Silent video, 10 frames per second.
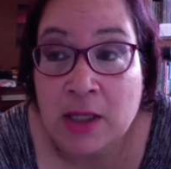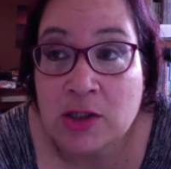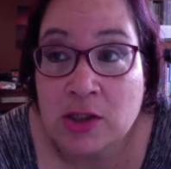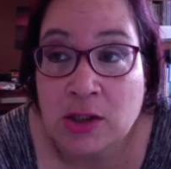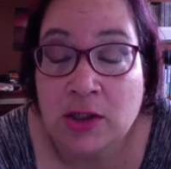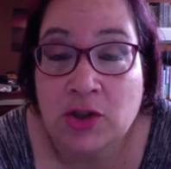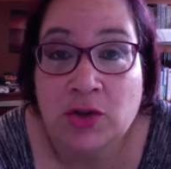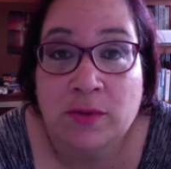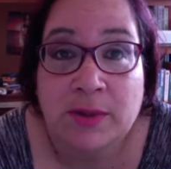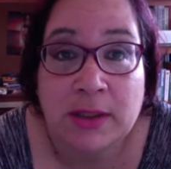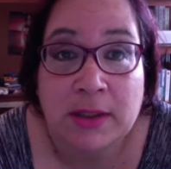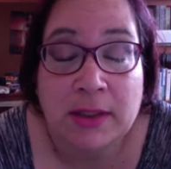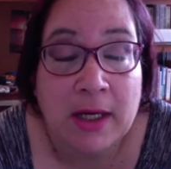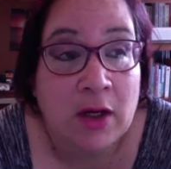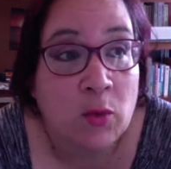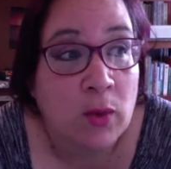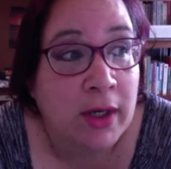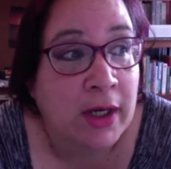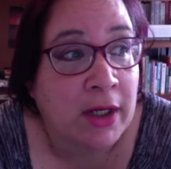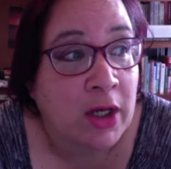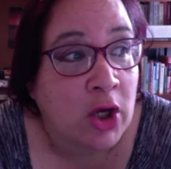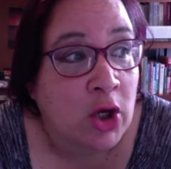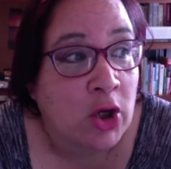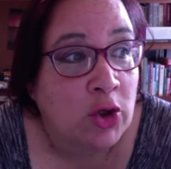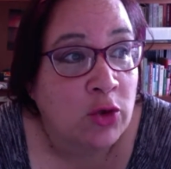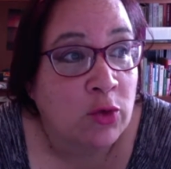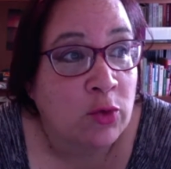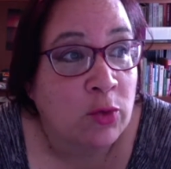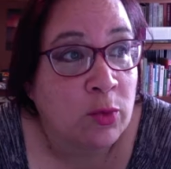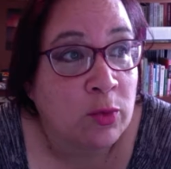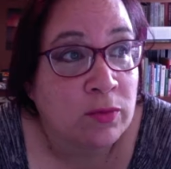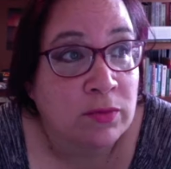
Sunday should be the day when you